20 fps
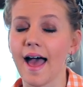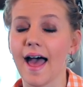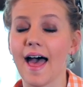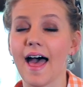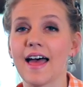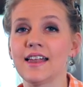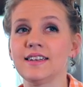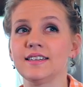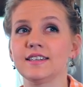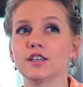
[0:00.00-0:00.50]

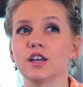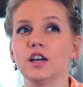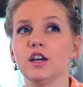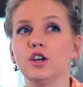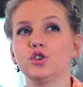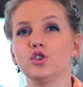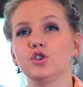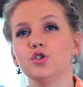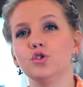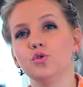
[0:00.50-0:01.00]
and
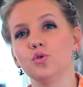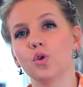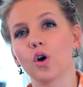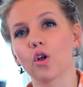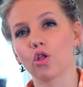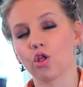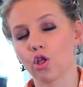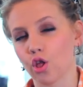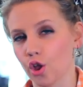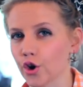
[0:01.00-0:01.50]
to
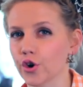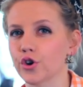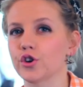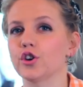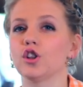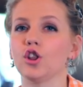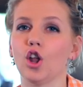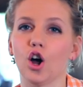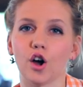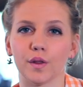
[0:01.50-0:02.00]

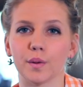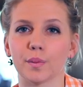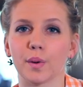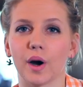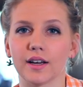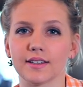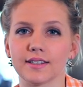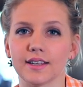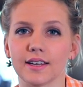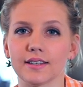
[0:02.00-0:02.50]
learn along the
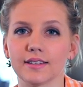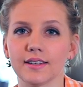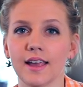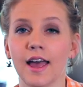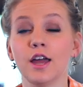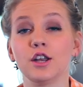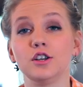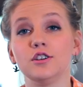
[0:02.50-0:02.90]
process.